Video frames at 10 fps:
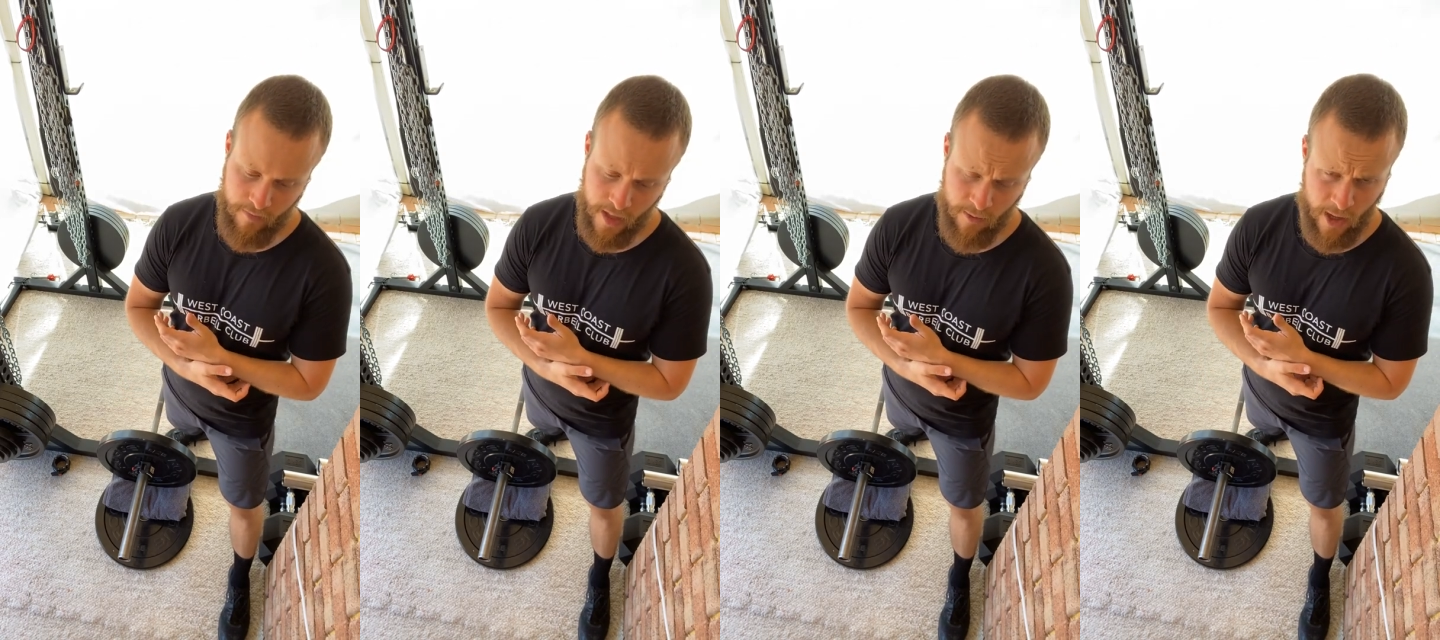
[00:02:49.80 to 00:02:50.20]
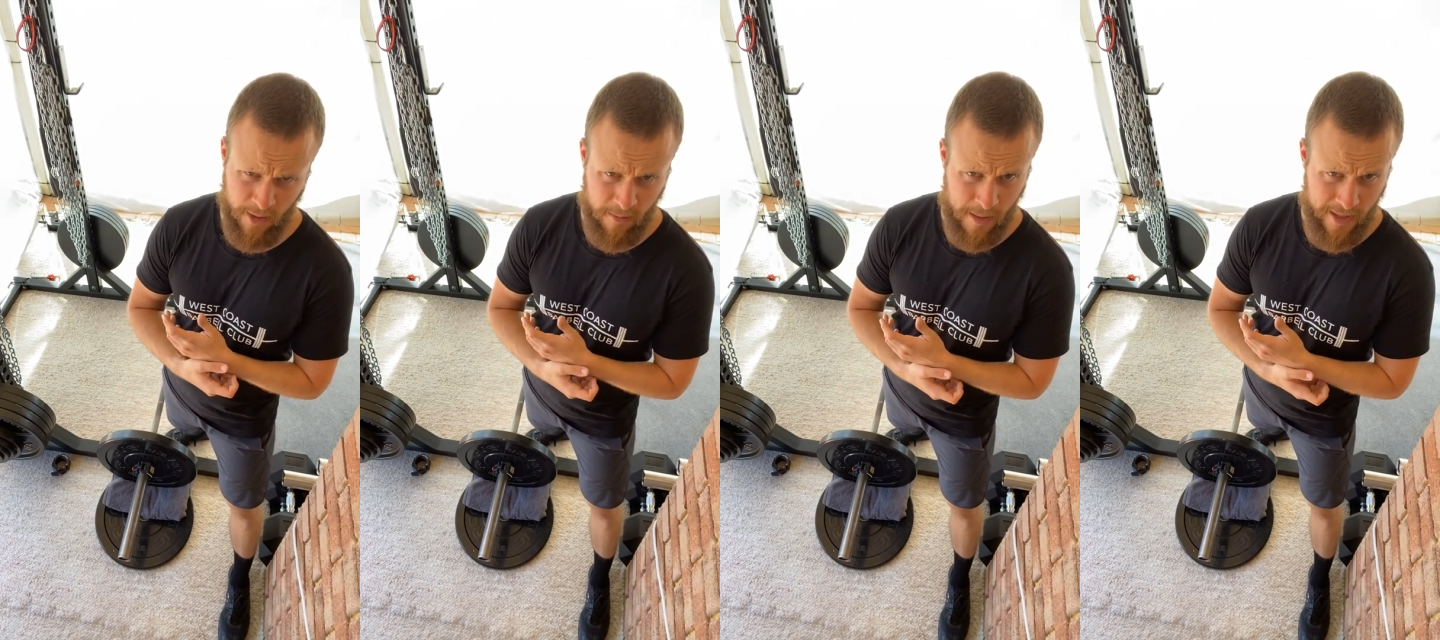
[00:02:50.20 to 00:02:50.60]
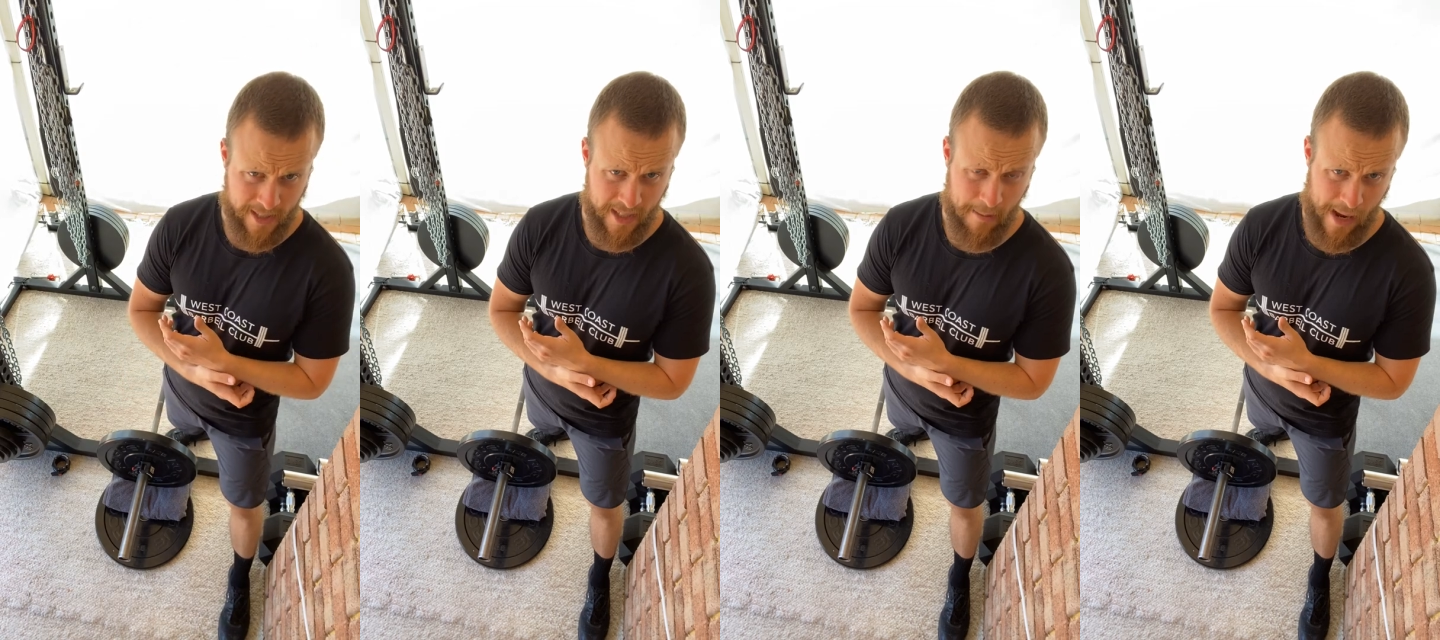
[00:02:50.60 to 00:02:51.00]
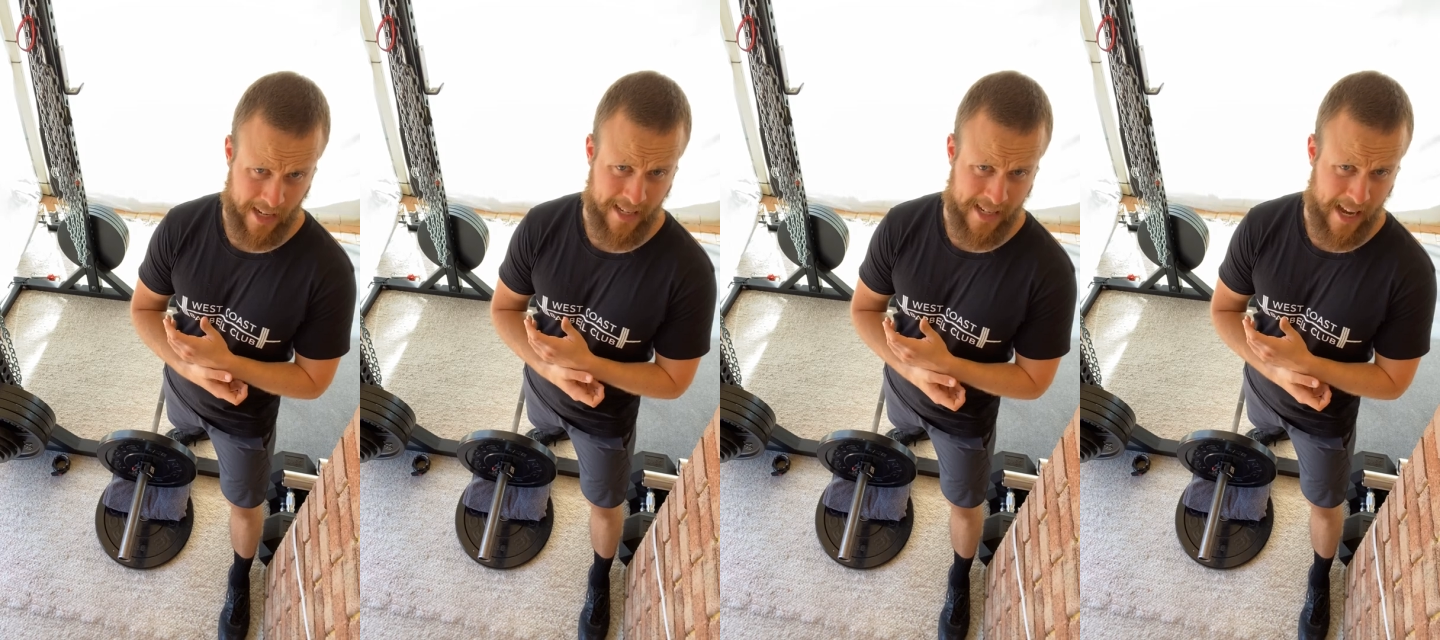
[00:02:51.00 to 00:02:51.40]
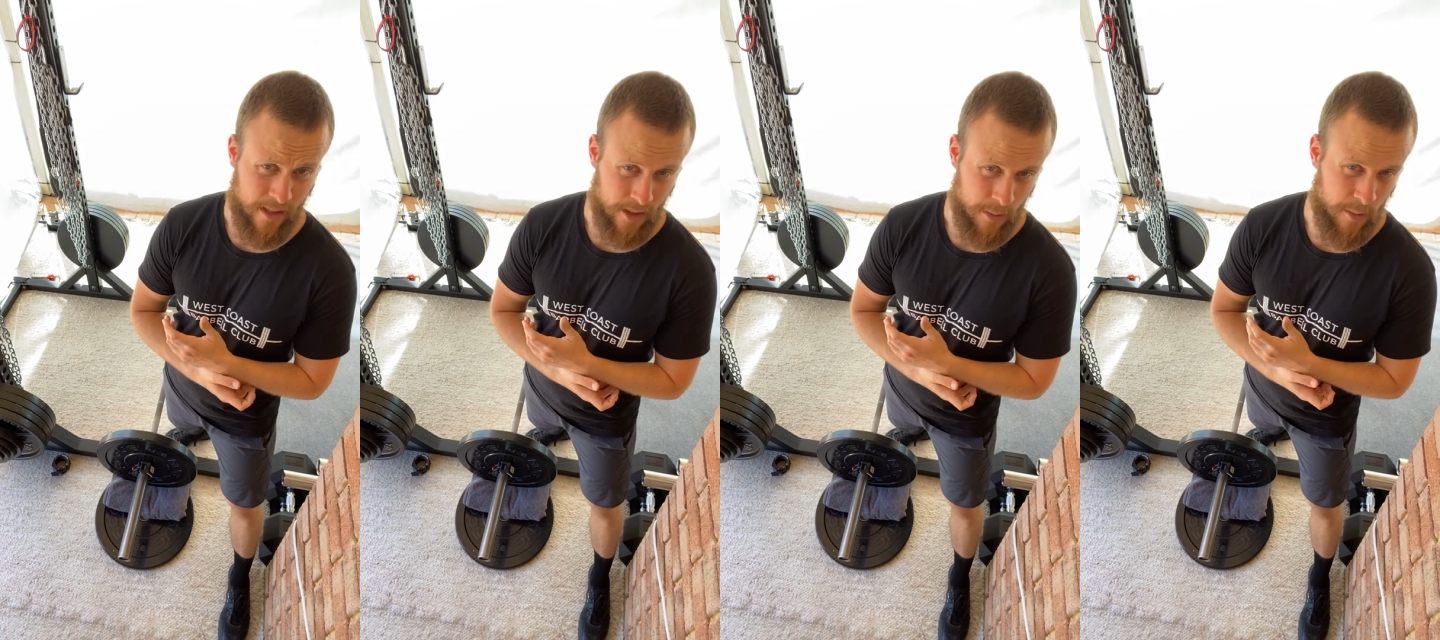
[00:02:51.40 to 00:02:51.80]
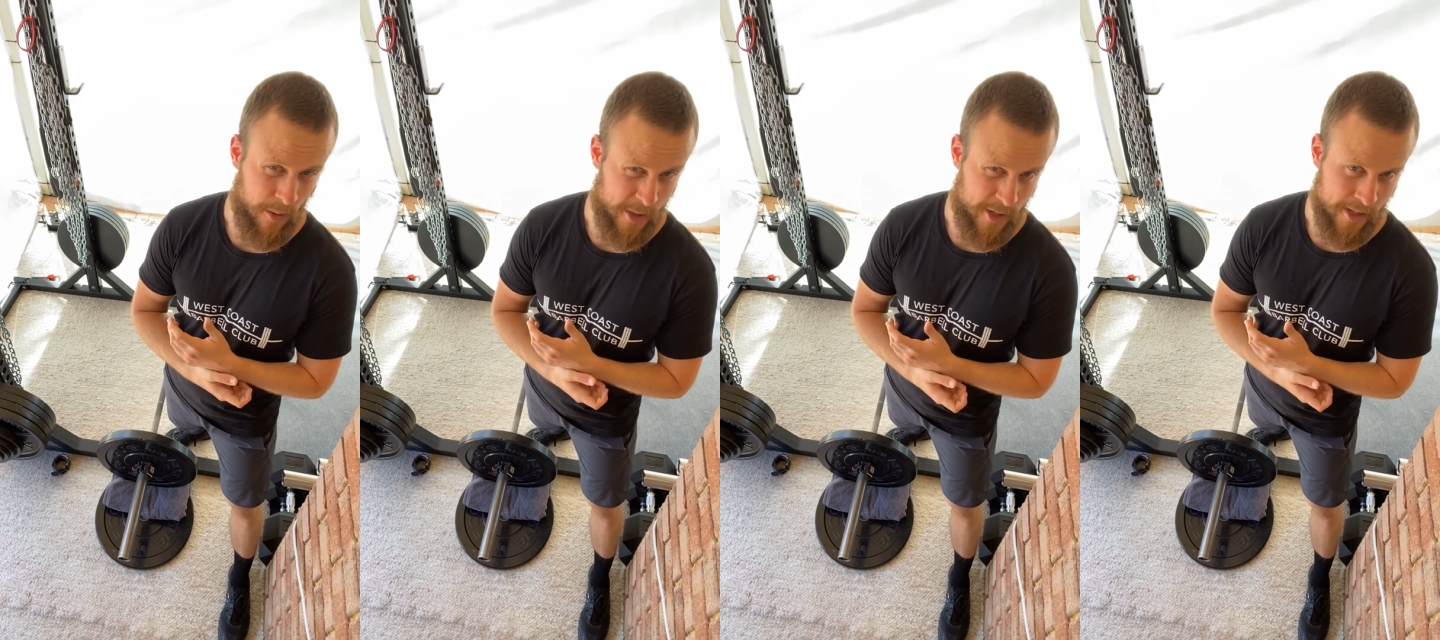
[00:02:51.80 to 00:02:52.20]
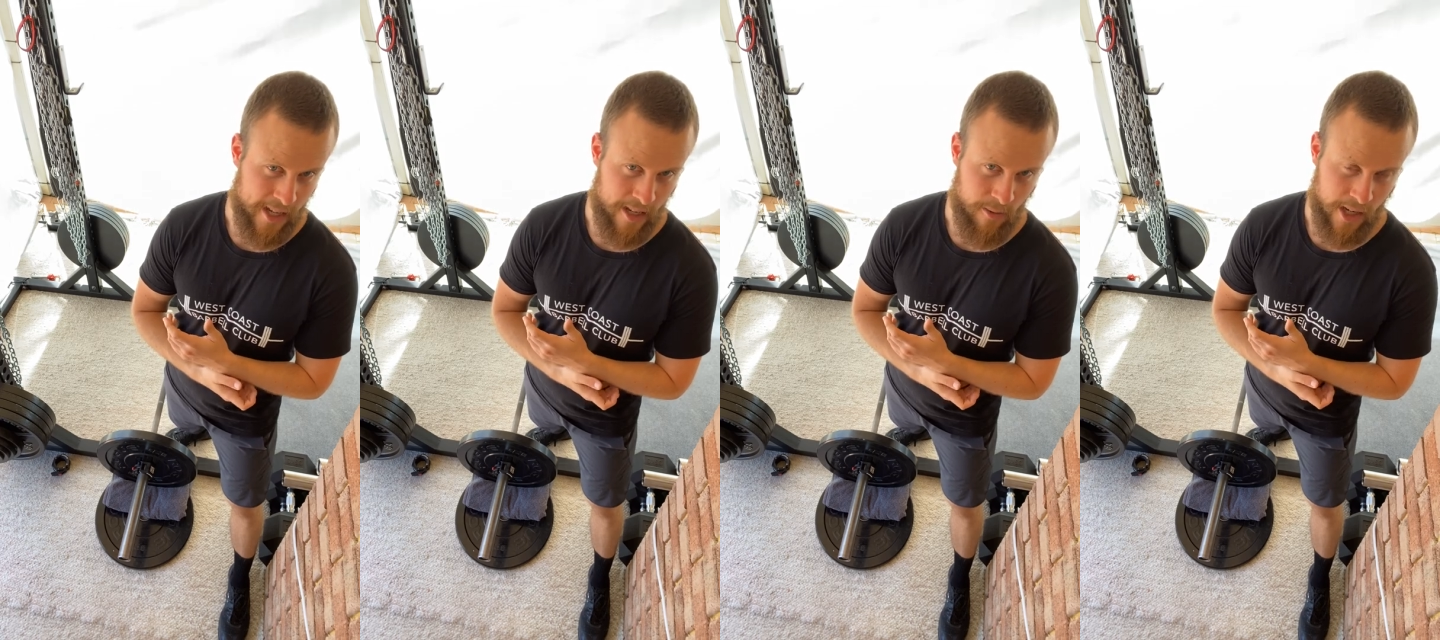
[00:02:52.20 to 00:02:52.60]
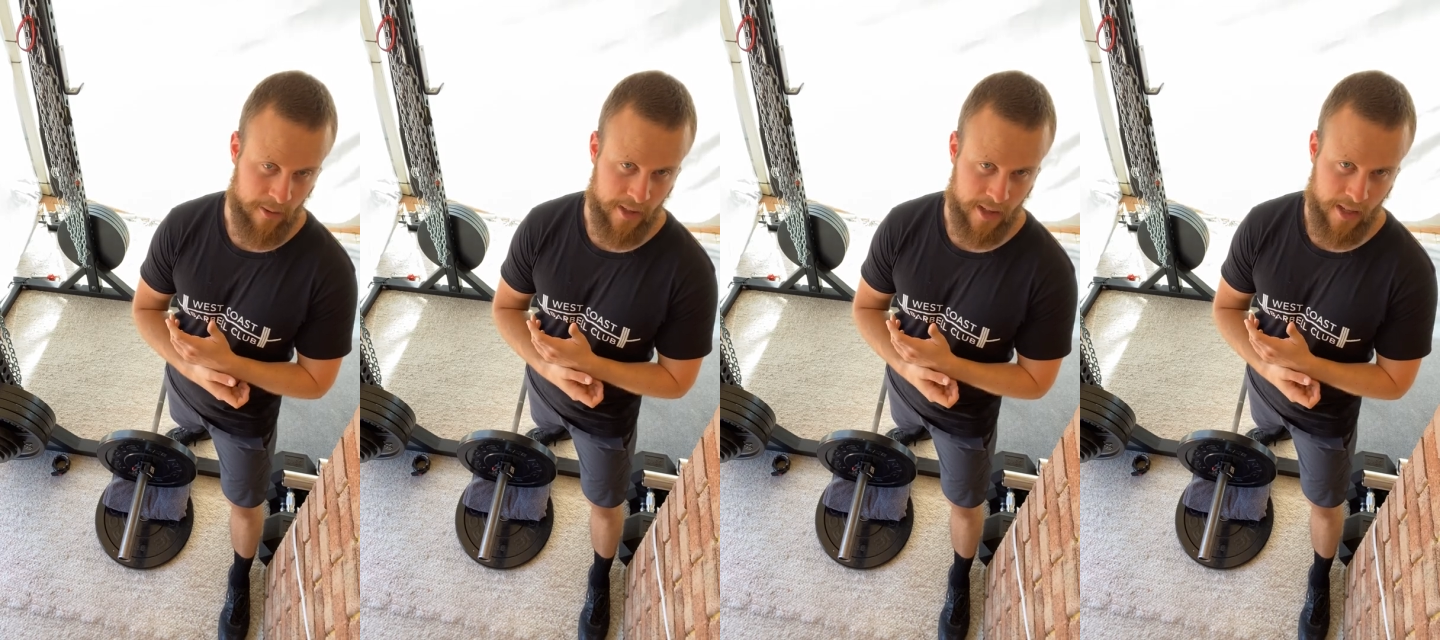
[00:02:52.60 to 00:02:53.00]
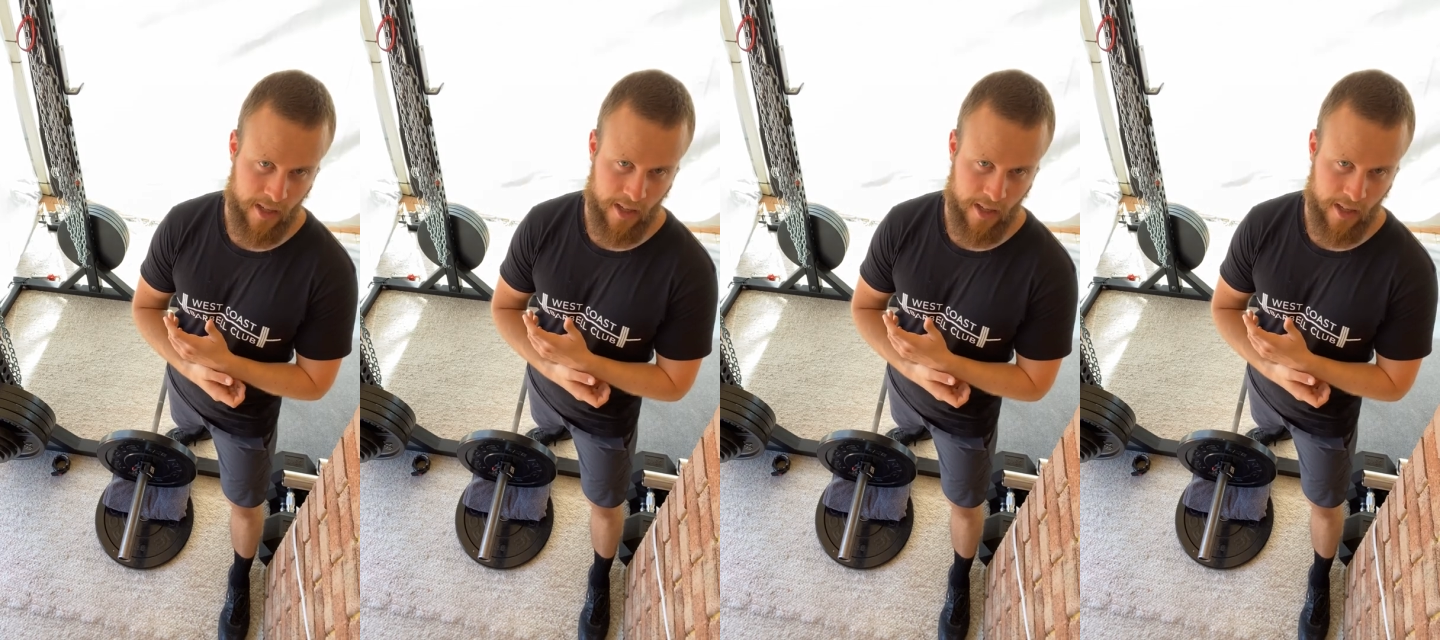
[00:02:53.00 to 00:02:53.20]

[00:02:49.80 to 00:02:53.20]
rather than maybe sitting back and down a little bit more, which you can get away with